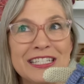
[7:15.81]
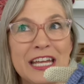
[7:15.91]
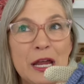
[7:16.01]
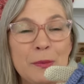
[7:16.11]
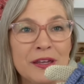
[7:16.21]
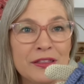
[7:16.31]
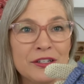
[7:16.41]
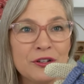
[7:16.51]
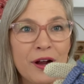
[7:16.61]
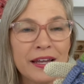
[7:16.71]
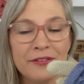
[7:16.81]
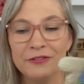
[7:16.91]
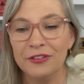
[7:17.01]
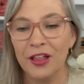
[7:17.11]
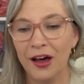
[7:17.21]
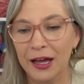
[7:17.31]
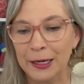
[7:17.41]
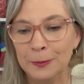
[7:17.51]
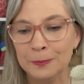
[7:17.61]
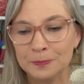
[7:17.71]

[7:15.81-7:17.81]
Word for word: Damien the Dragonfly,